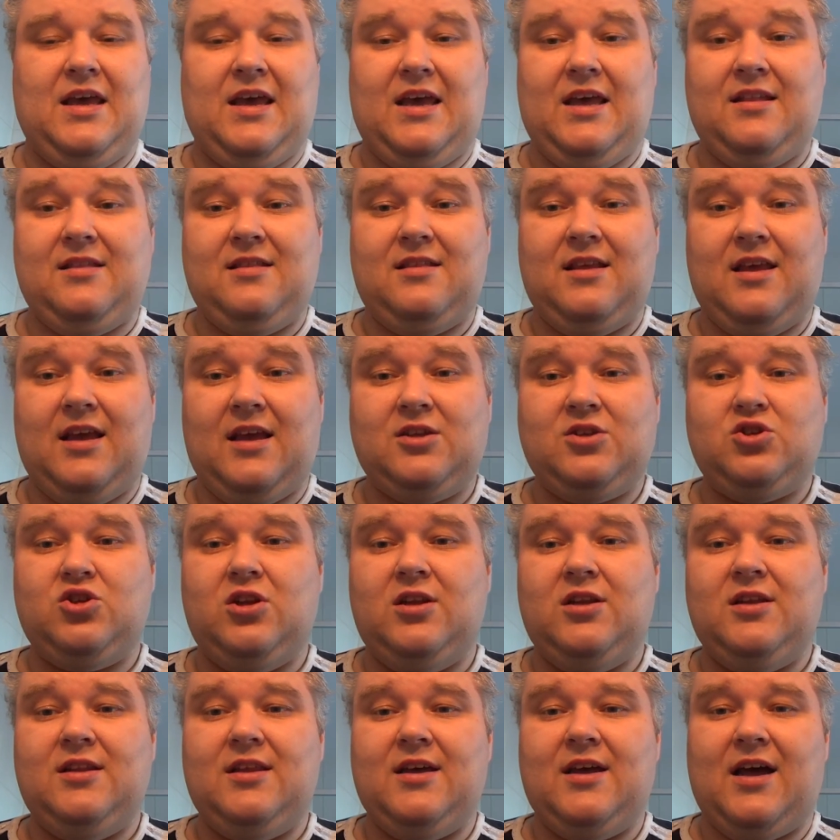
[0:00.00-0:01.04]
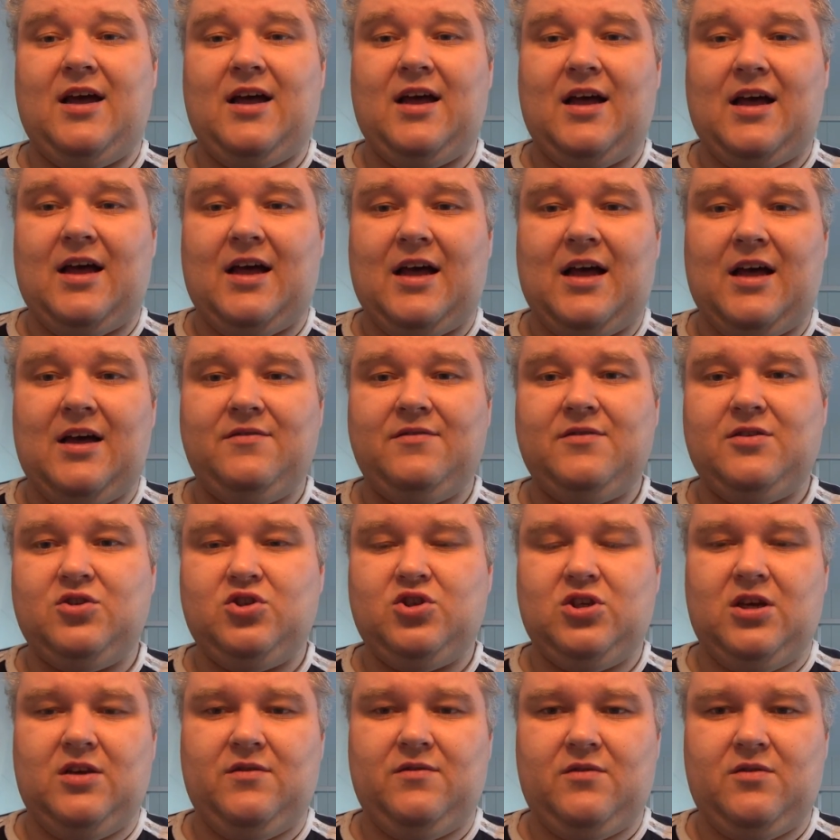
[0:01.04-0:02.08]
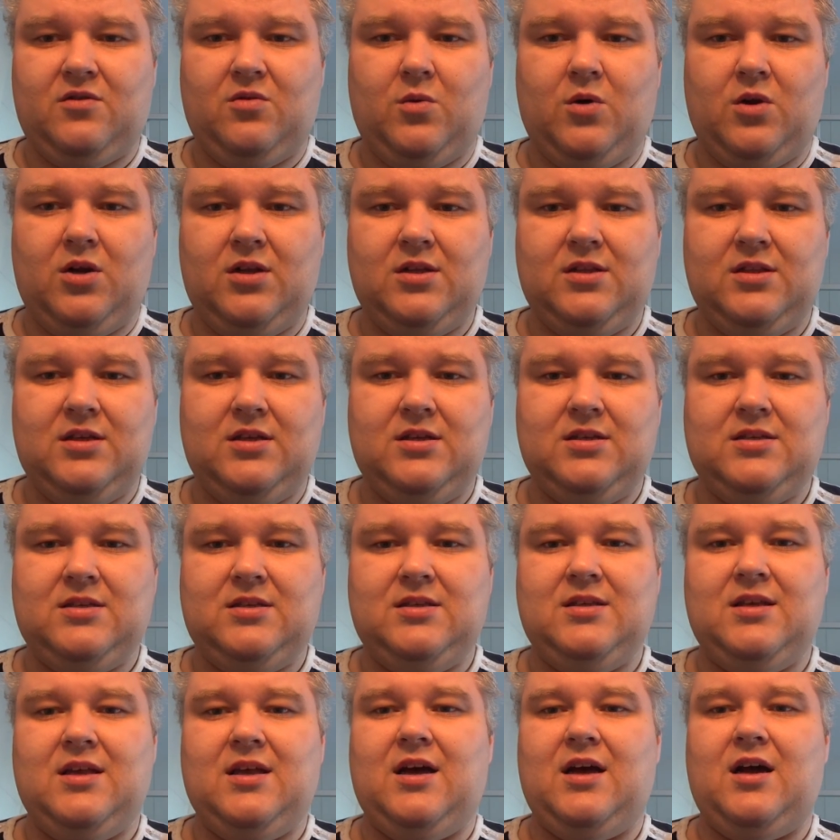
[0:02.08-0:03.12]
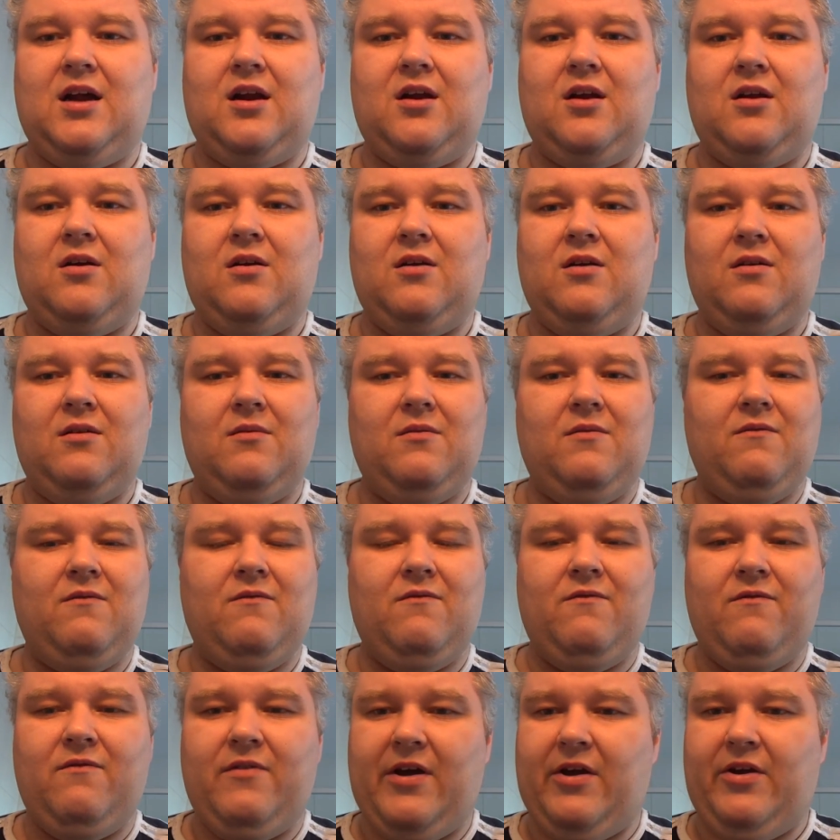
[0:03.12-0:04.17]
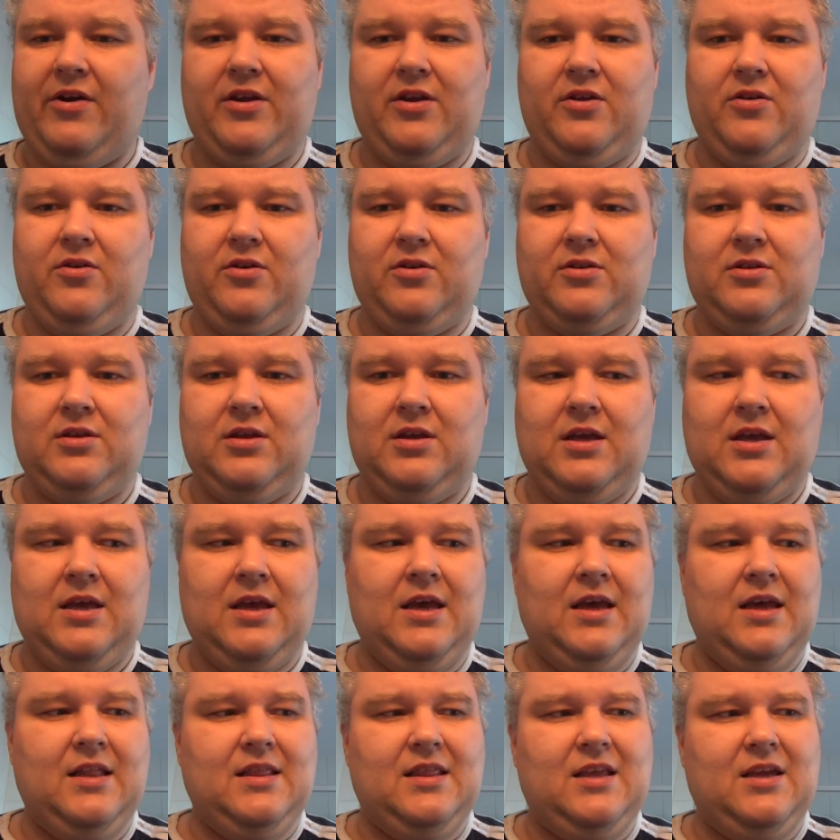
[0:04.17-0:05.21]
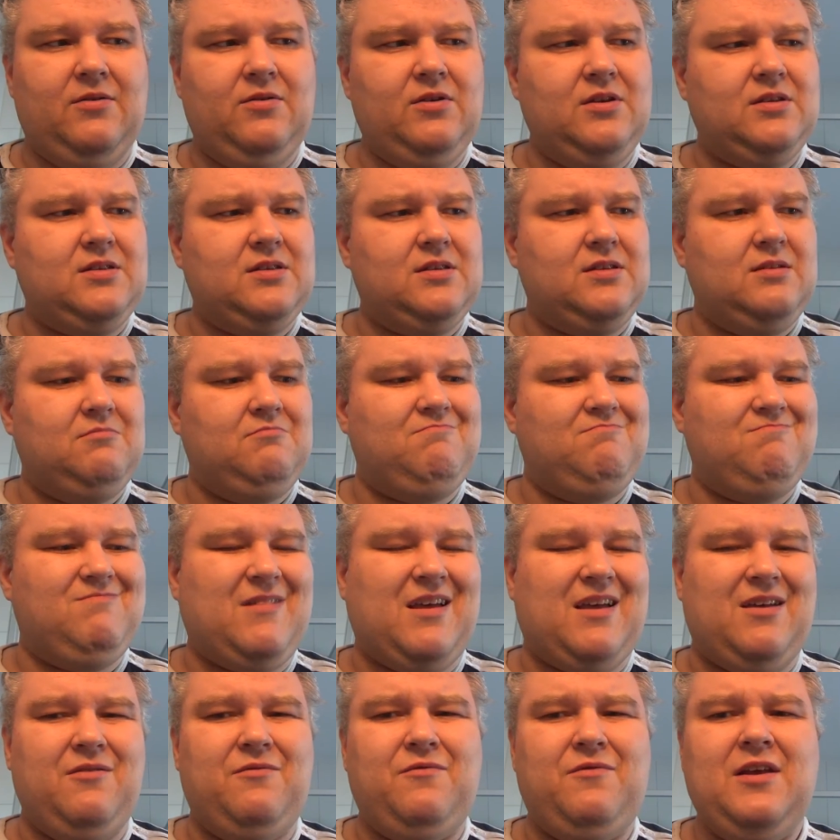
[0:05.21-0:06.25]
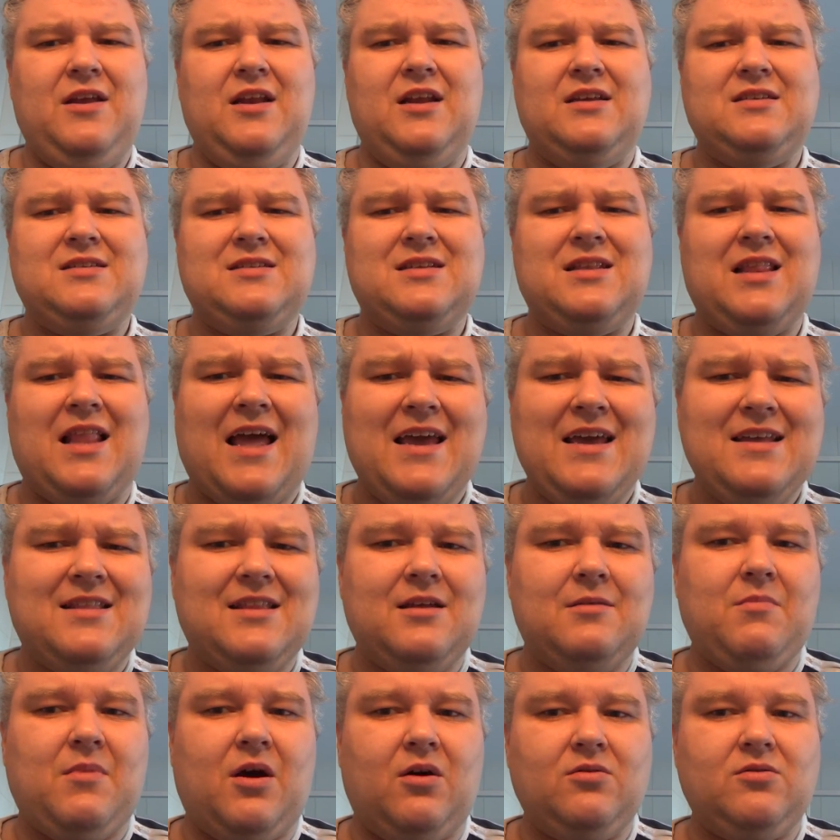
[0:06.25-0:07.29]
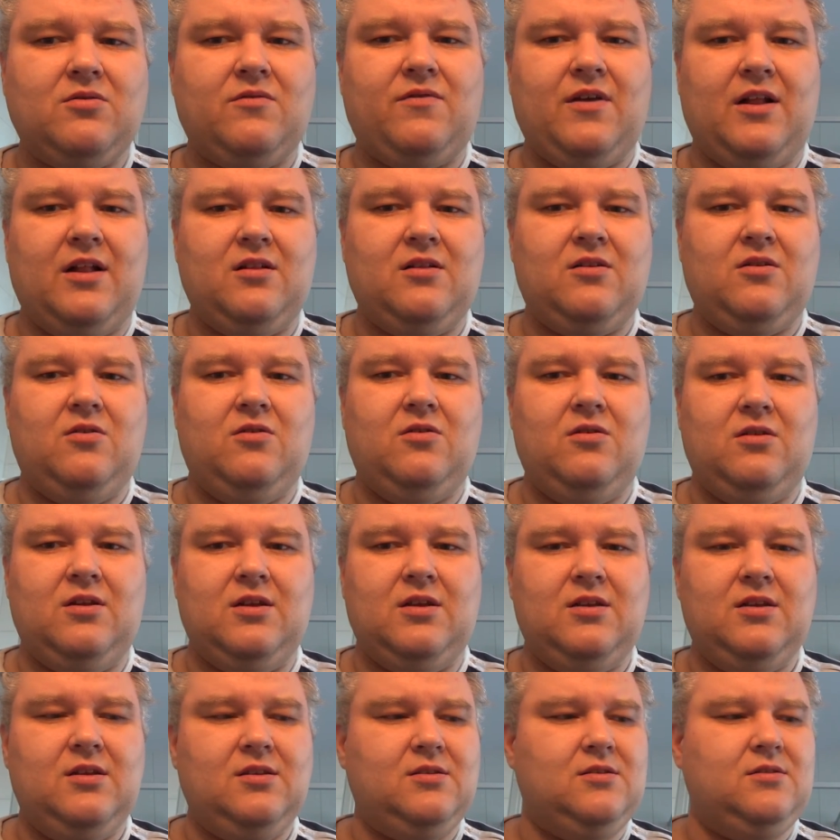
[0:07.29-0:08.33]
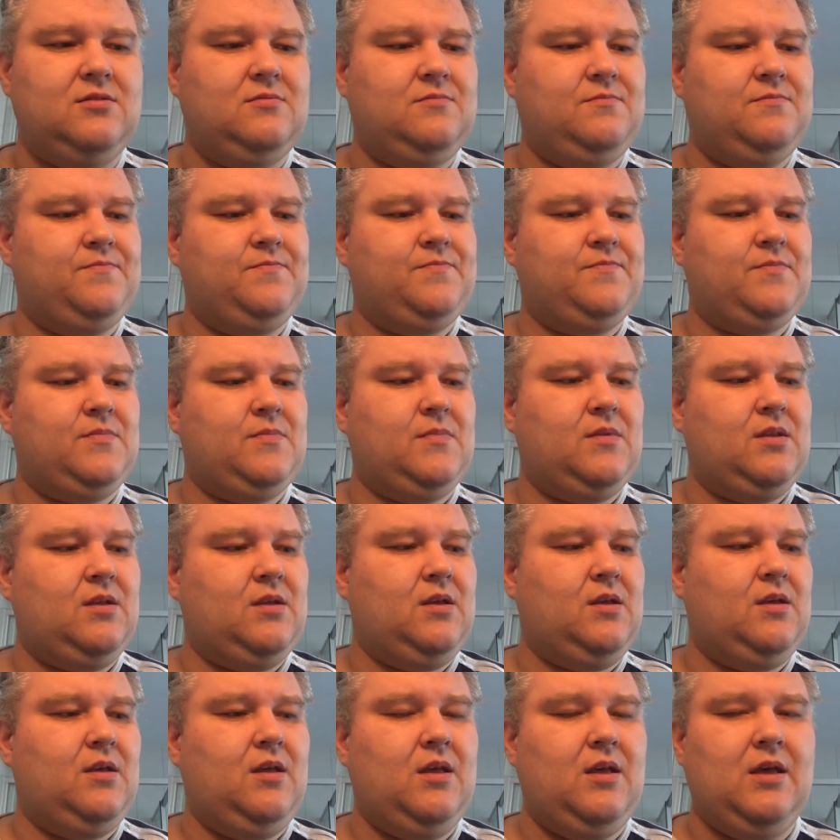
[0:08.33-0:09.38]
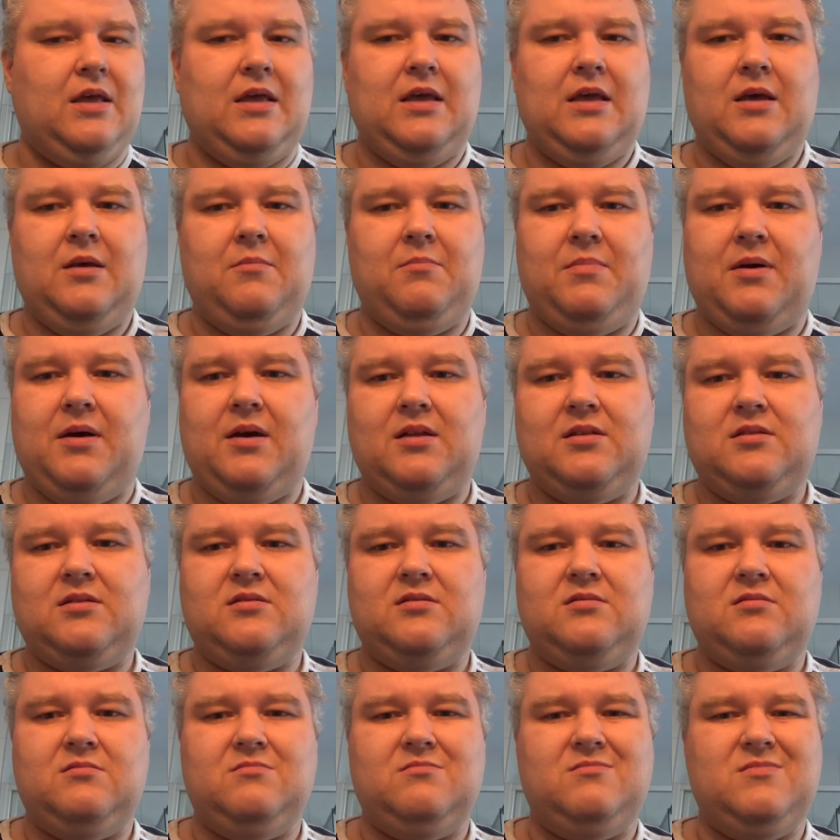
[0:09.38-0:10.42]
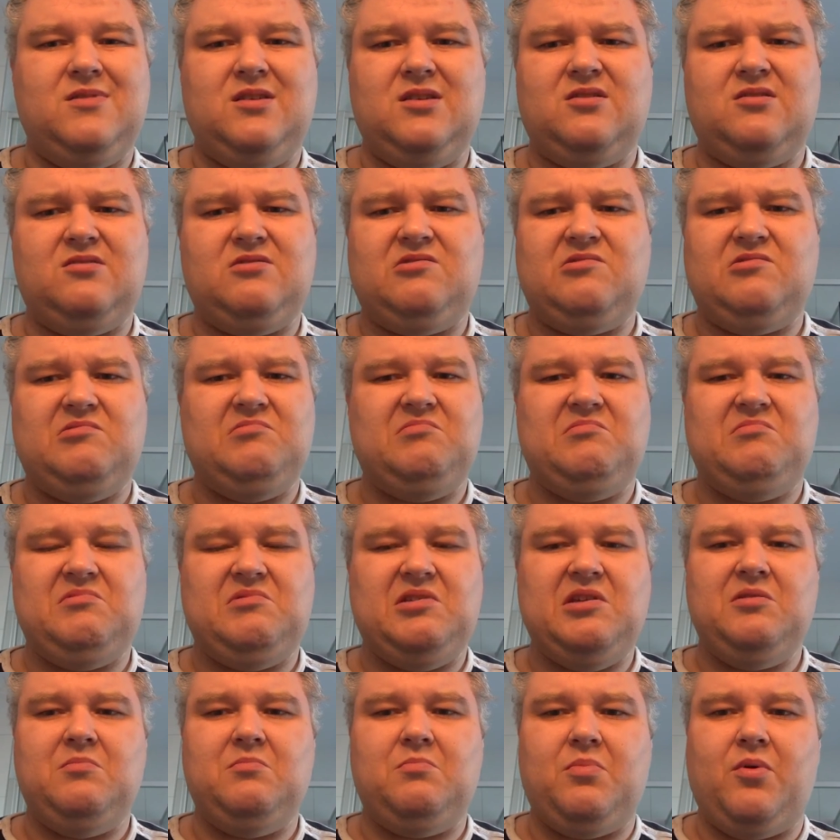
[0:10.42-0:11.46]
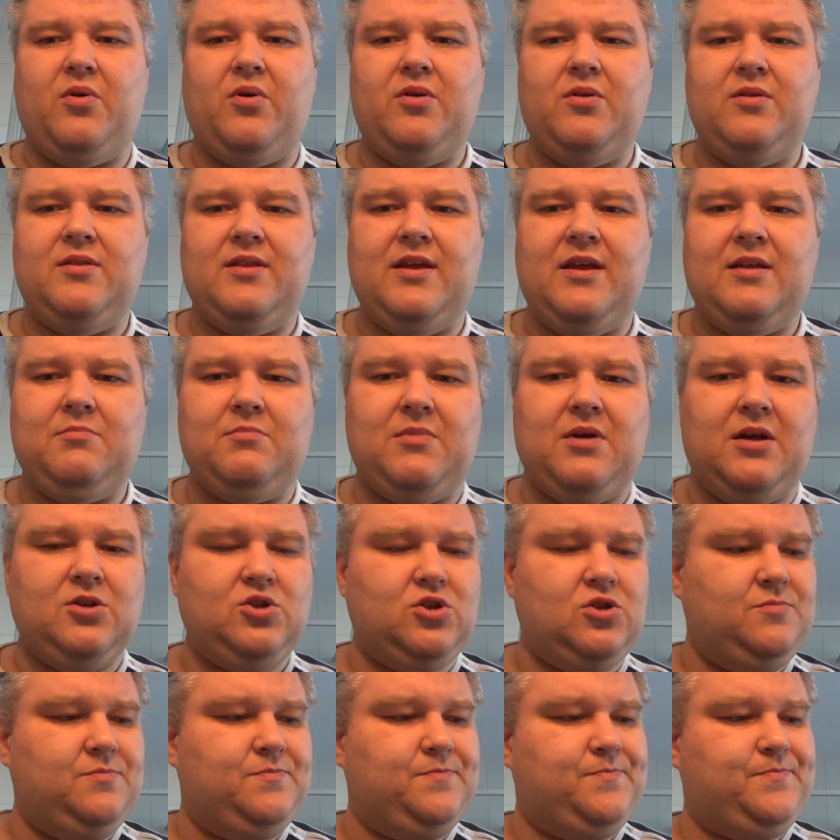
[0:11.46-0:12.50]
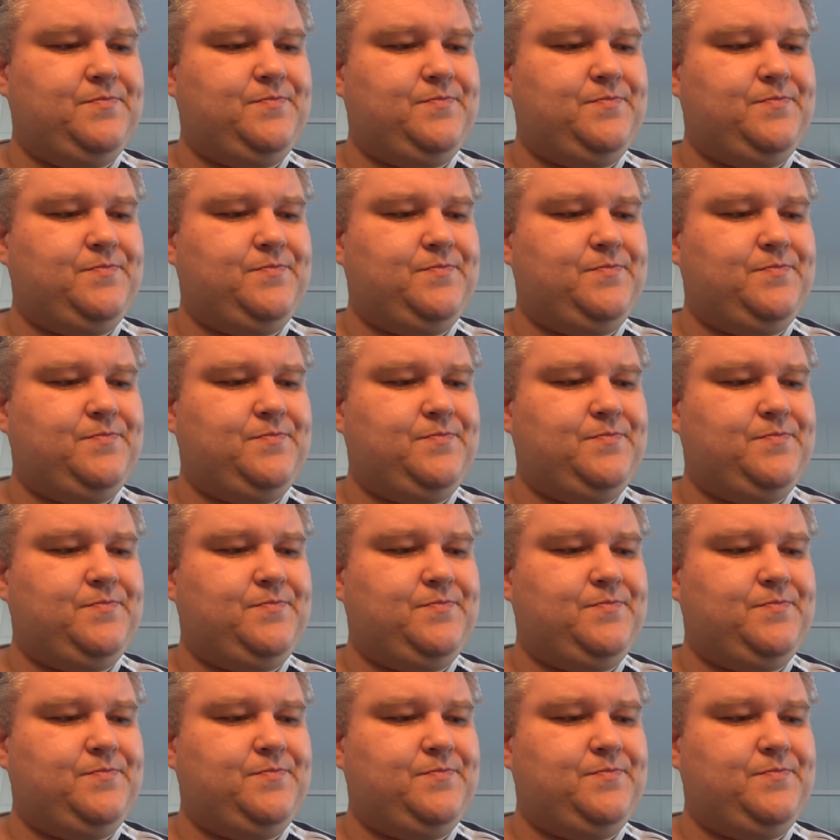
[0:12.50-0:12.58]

And actually, the aftershave qualities are very good. There is, I feel, a slight amount of alcohol in it, but it didn't burn that much.